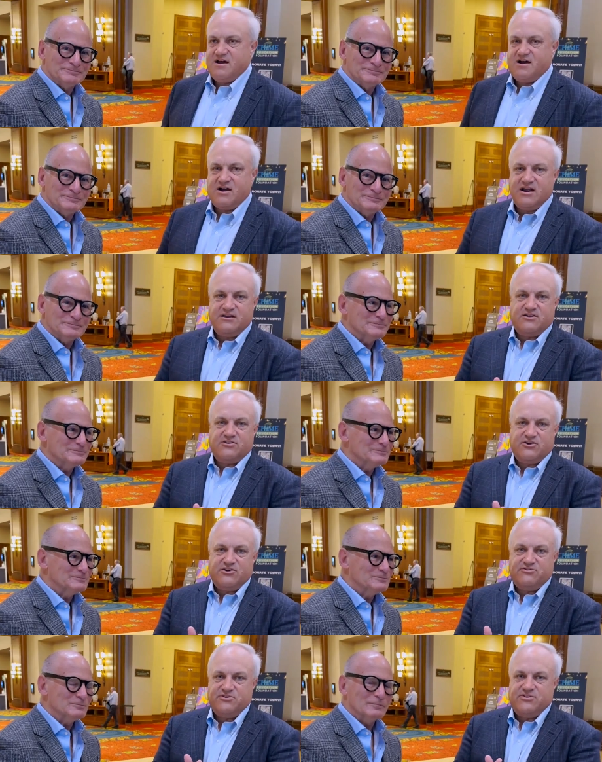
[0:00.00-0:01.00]
Speaker 1: All right,
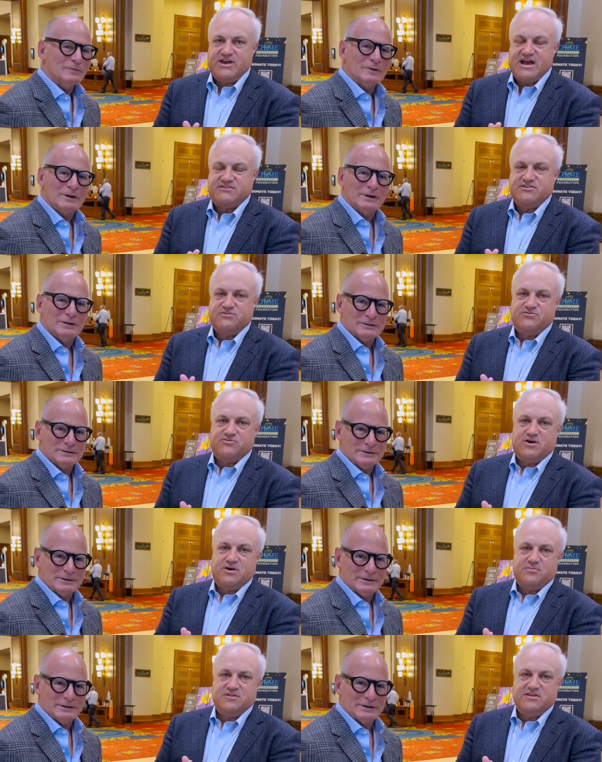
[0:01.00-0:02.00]
another interview in action
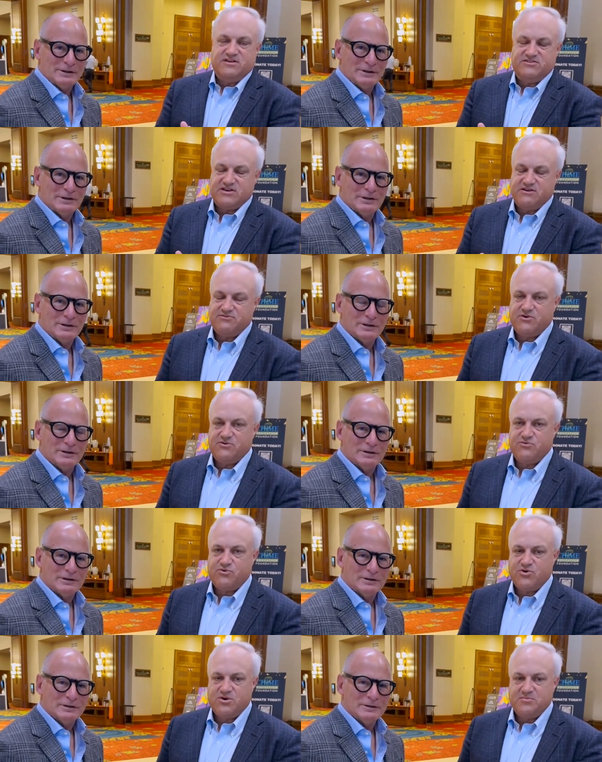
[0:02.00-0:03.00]
from the CHIME Fall
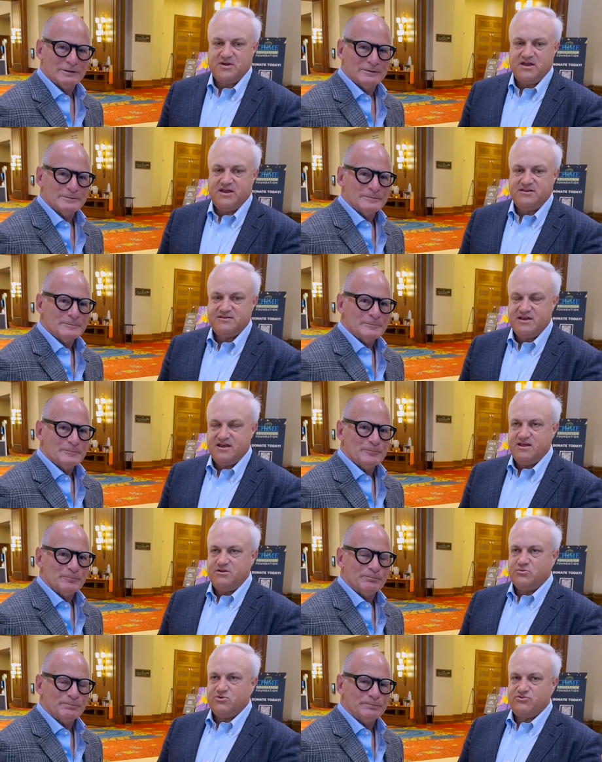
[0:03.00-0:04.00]
Forum. And
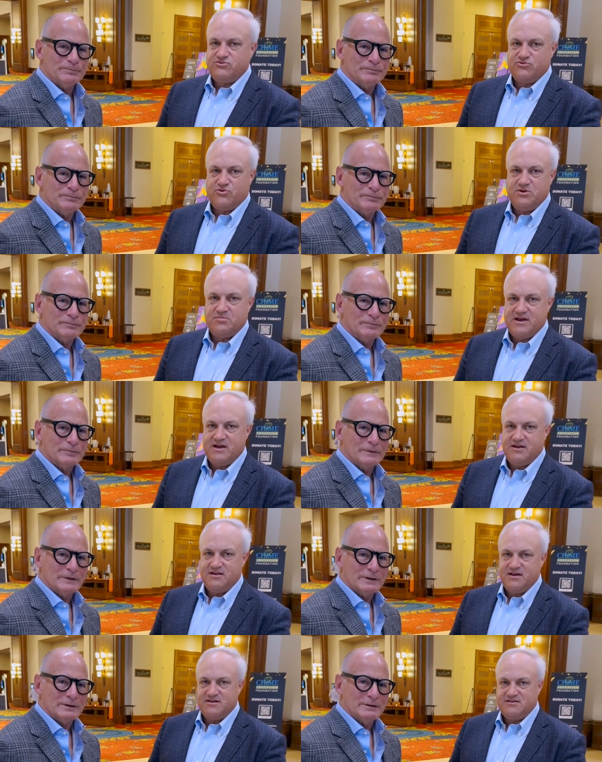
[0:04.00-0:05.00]
today we're joined
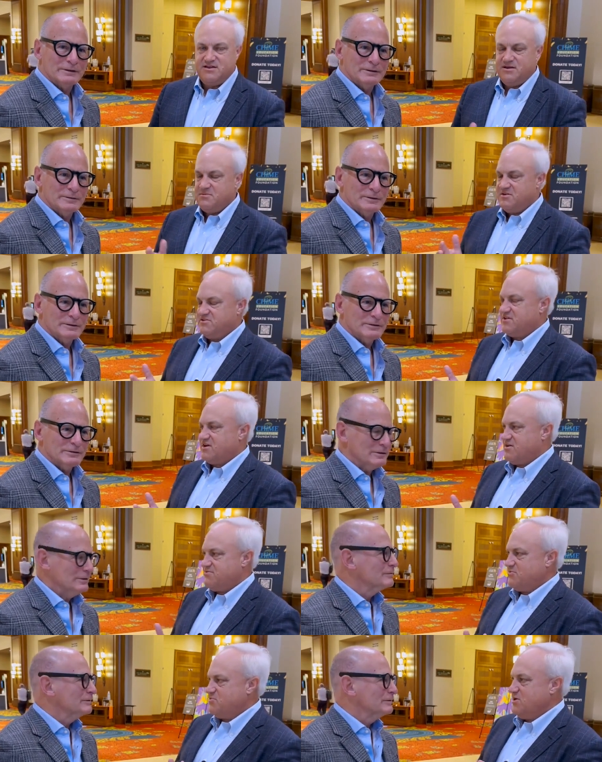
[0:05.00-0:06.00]
by Tim
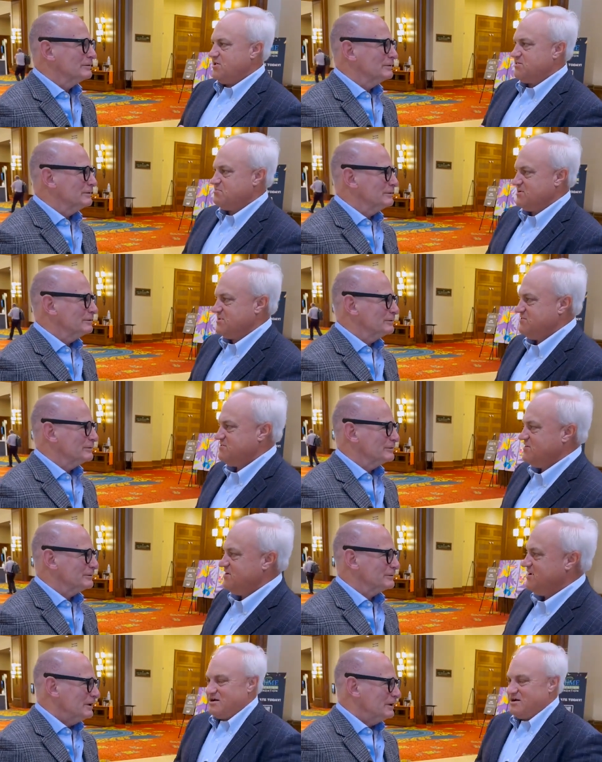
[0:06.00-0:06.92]
Zoff with McKinsey.